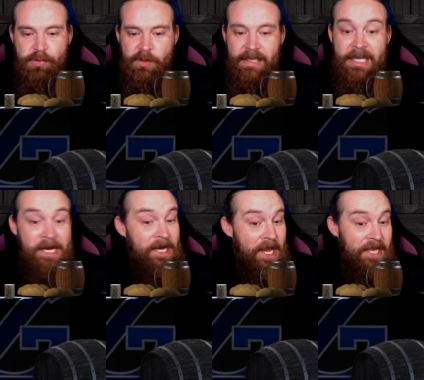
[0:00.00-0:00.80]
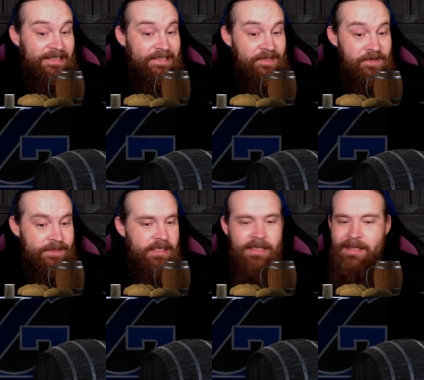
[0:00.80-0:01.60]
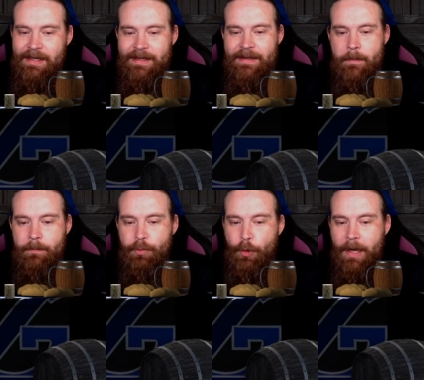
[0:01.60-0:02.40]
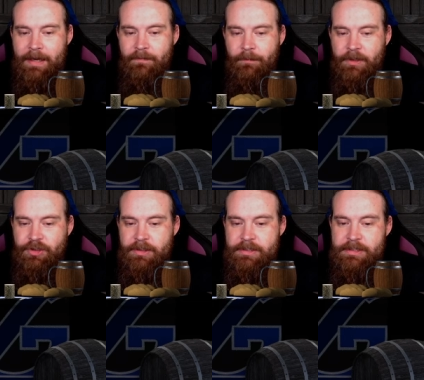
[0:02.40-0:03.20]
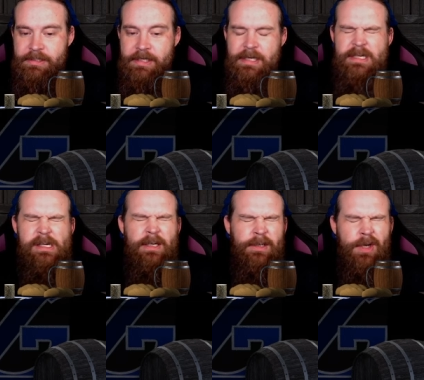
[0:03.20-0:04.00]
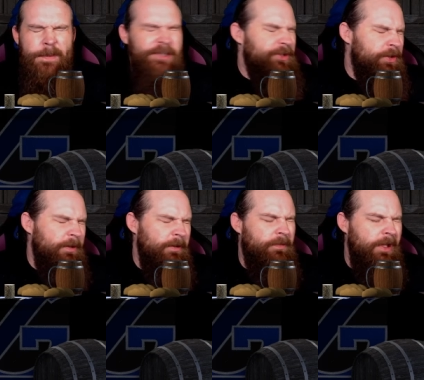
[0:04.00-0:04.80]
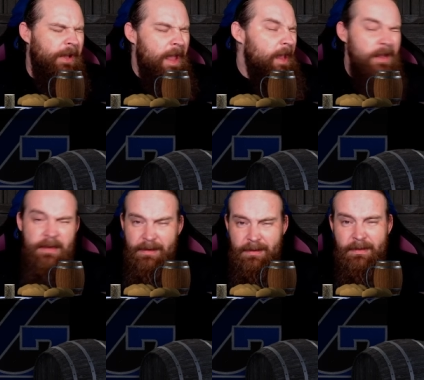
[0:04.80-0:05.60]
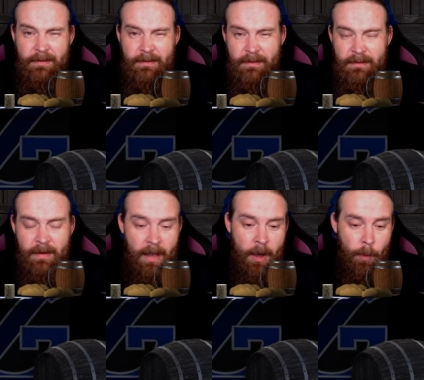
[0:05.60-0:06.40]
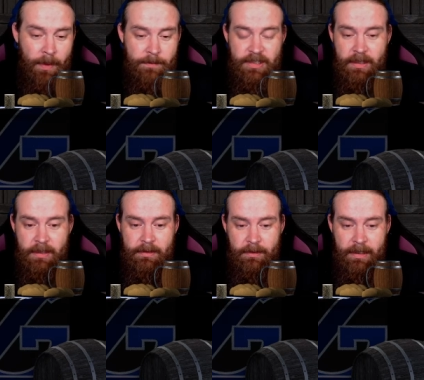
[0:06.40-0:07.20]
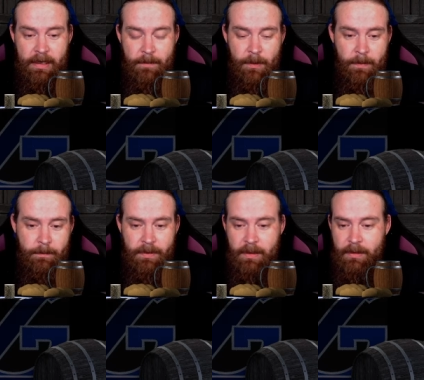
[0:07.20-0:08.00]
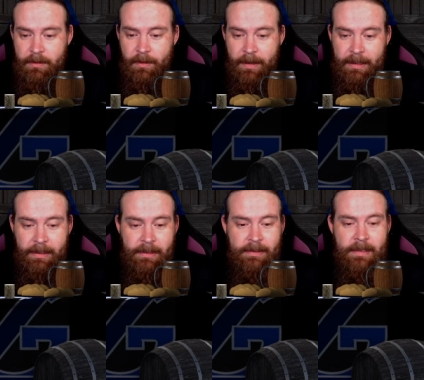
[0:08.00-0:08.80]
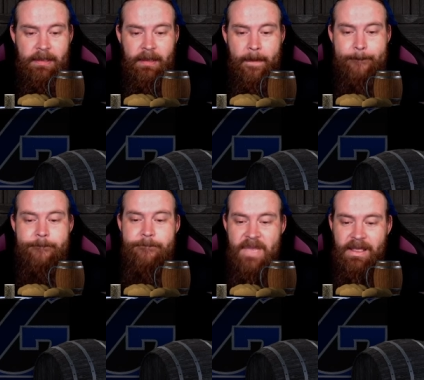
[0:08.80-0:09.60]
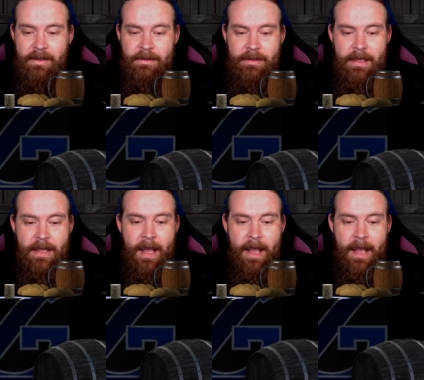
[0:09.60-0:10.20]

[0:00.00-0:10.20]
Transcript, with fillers: Great Susie, Brainfishers, Thomas Earl V.A. I hope I'm saying it correctly. I'm remembering it correctly. Uh, Mika.